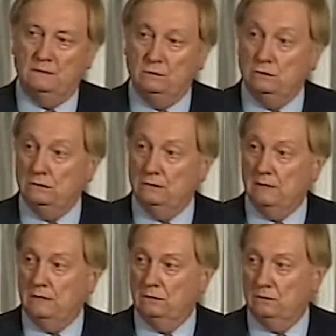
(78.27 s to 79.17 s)
and
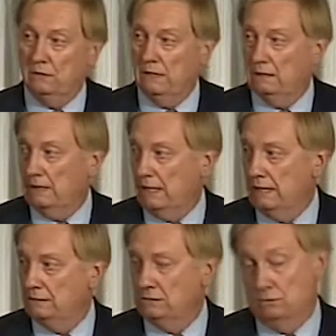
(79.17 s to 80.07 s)
using that to allow
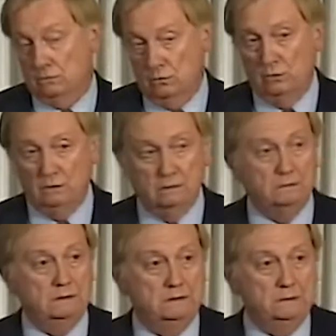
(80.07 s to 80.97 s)
gas or
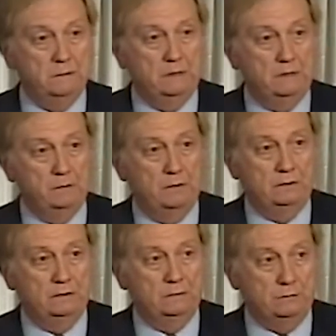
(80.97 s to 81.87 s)
oil, depending
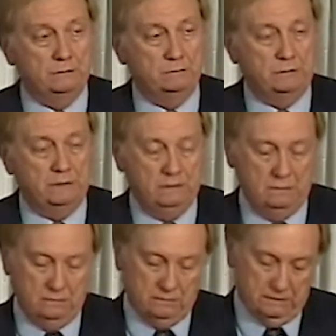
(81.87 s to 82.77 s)
upon what
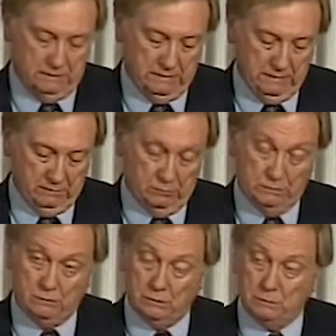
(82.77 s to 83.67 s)
particular
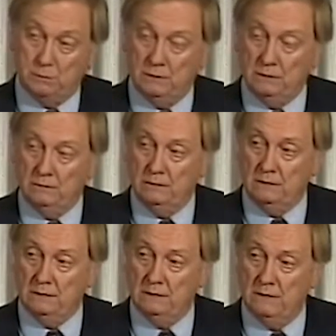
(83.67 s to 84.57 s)
resource play
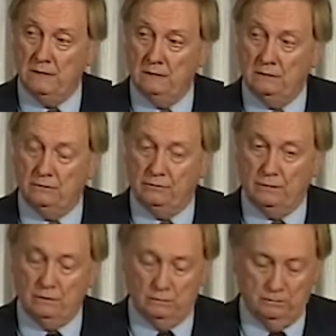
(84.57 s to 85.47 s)
you're in,
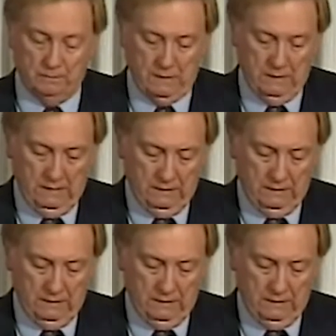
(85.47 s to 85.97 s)
to flow.